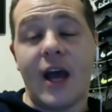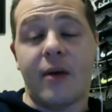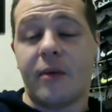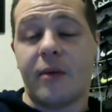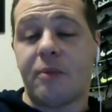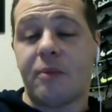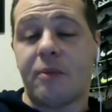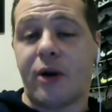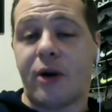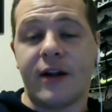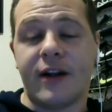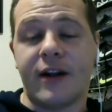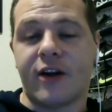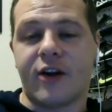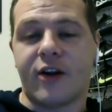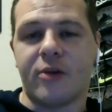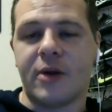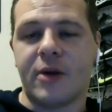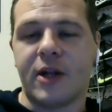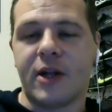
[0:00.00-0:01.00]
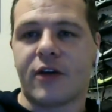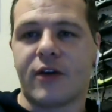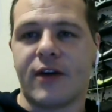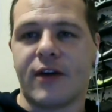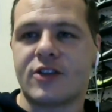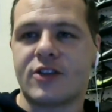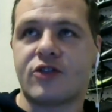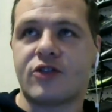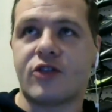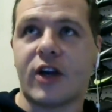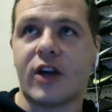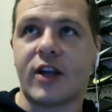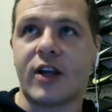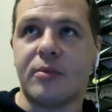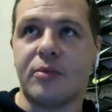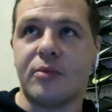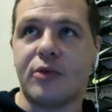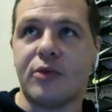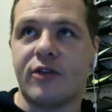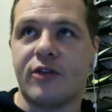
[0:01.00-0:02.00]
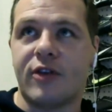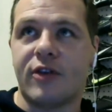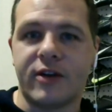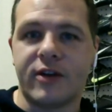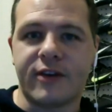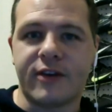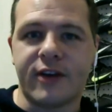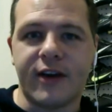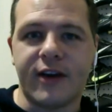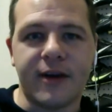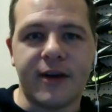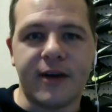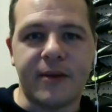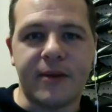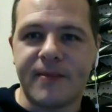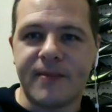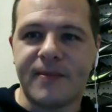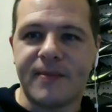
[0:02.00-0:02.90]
apparently they're going to be the greatest striking boot of all time.